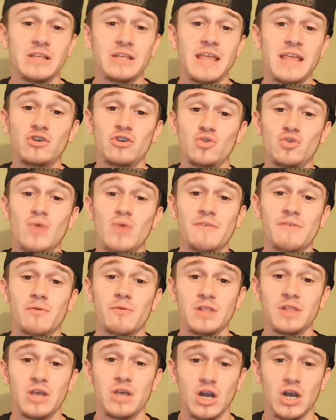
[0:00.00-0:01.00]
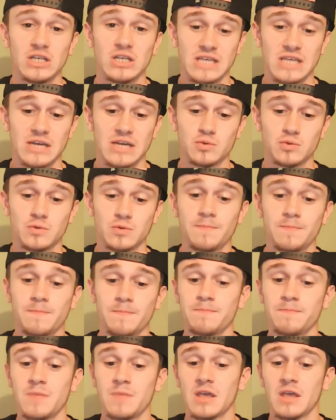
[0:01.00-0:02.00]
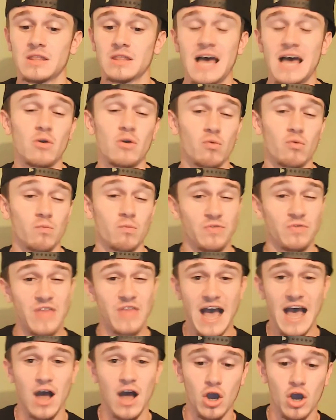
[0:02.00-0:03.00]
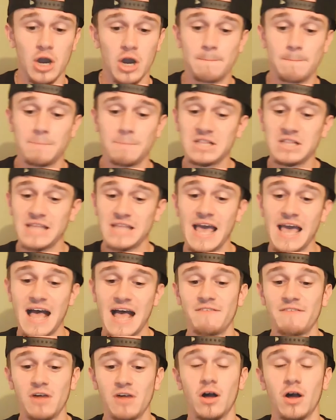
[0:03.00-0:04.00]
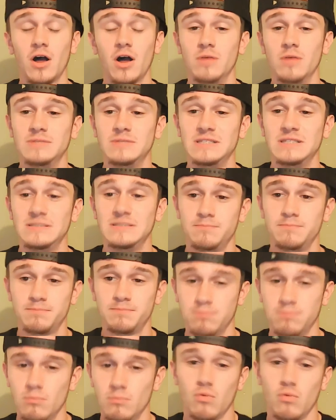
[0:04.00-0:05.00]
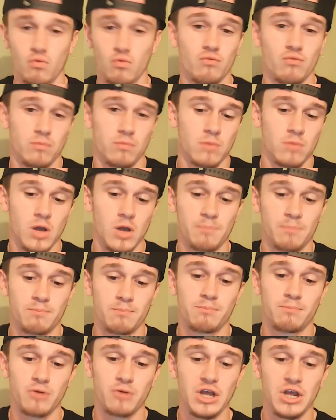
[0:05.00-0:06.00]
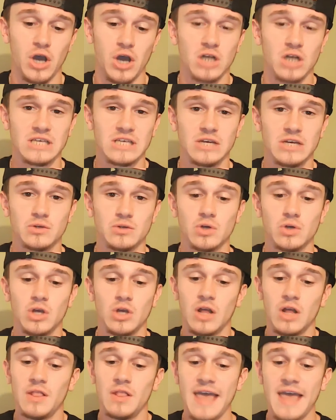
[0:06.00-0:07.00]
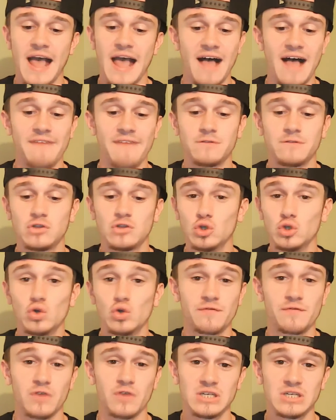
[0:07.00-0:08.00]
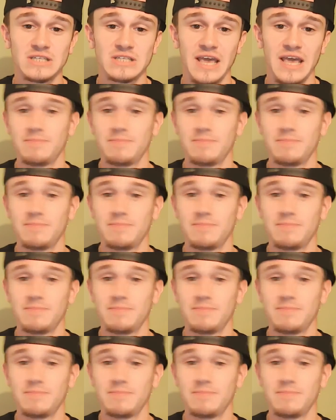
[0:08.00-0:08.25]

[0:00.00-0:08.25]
do have a really hard schedule. It's not that hard, but they have a pretty hard schedule. They have Duke first game,